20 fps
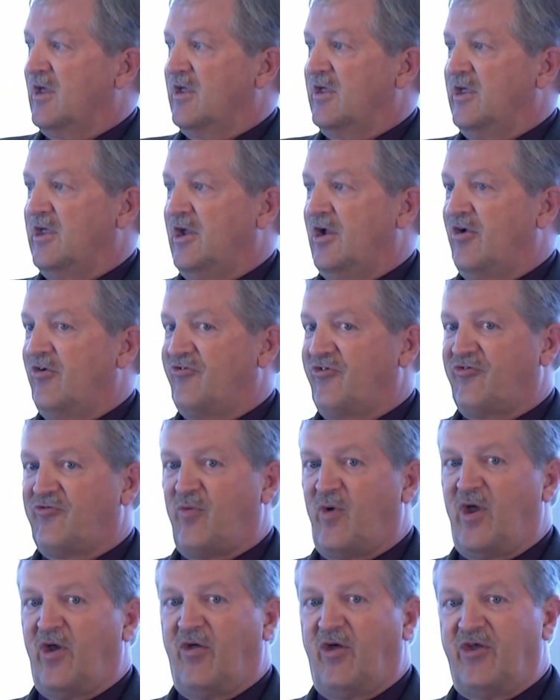you know,
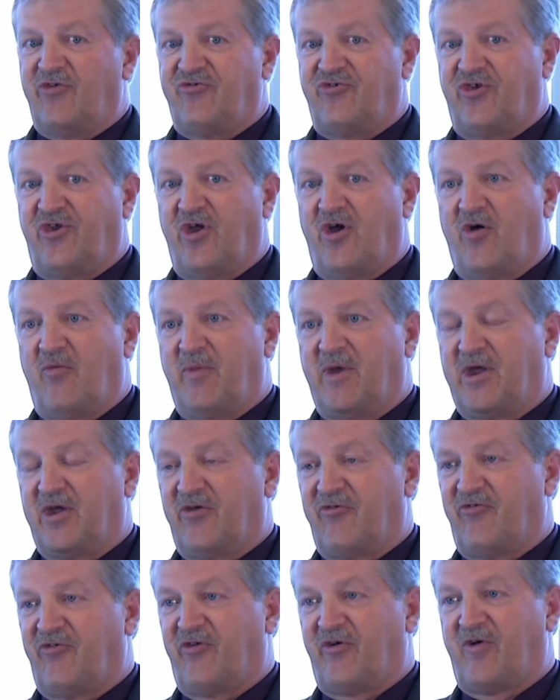just want to let you know,
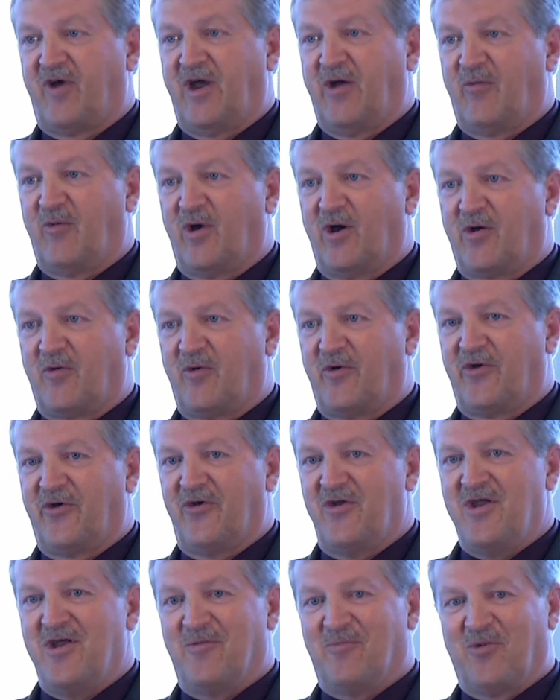because of the great work we're
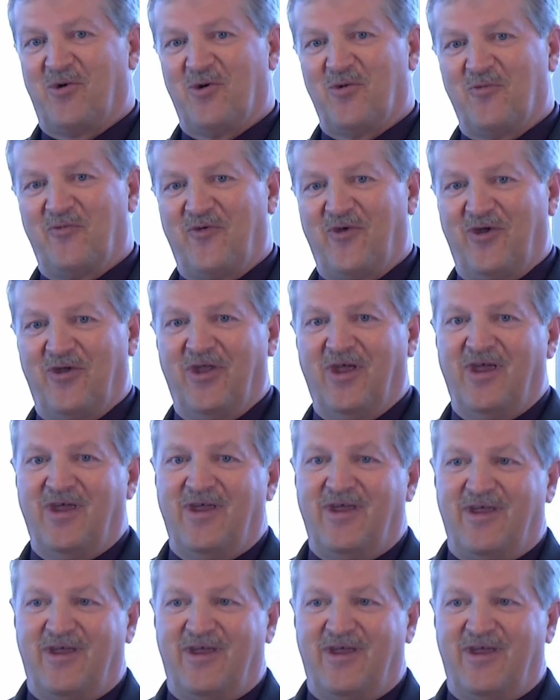doing in Broomfield,